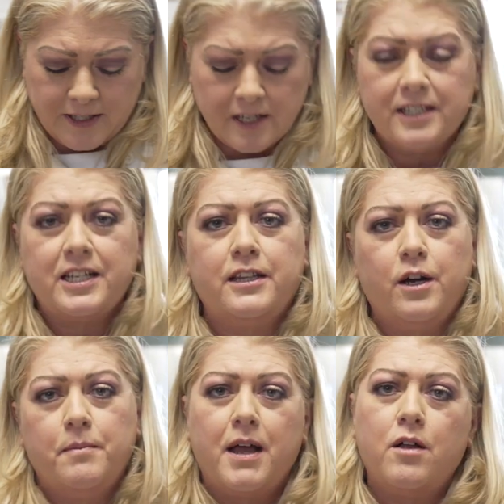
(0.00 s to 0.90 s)
gonna sit
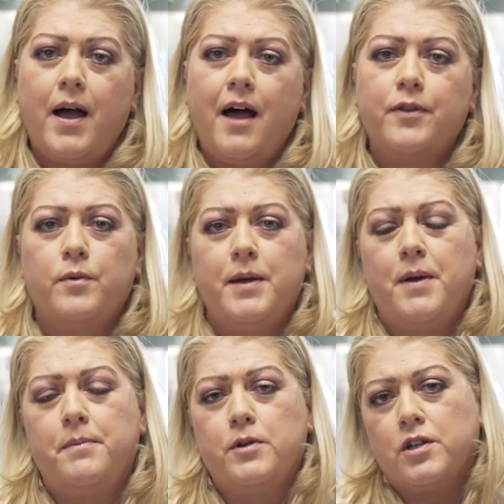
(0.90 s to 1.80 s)
there and mellow out. The red
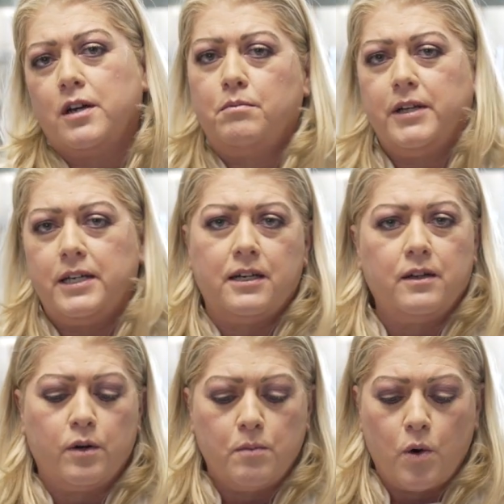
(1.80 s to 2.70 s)
pepper is gonna blend in a
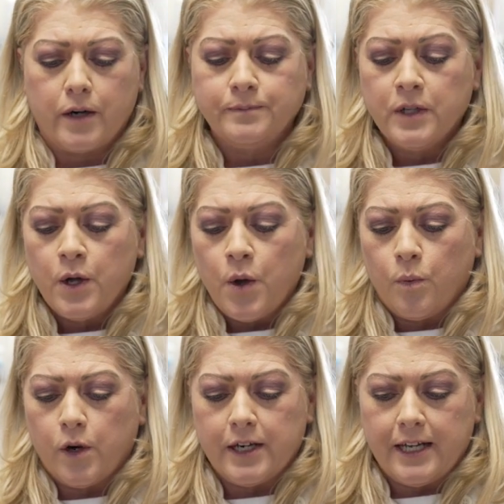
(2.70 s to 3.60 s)
little more.
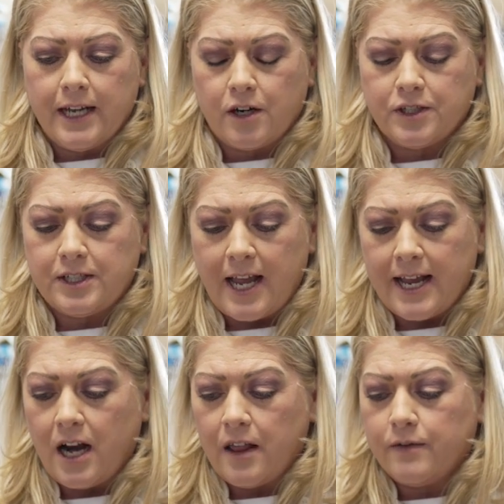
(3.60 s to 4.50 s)
We're gonna get our
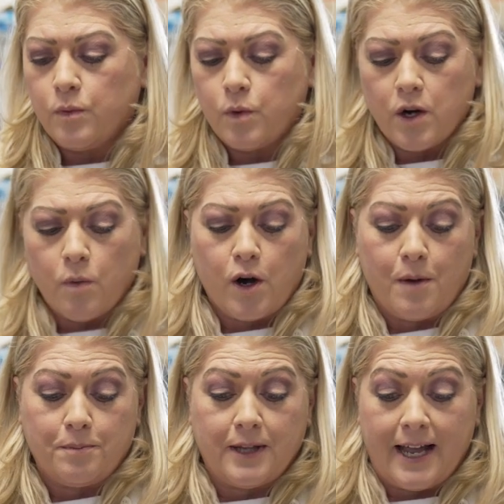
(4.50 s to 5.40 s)
steak out of the oven. We're gonna work
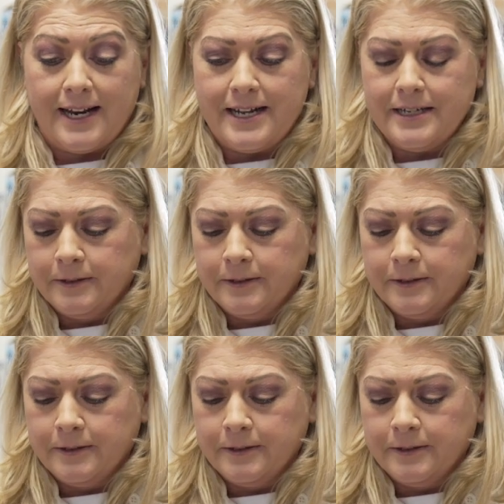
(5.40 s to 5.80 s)
on plating,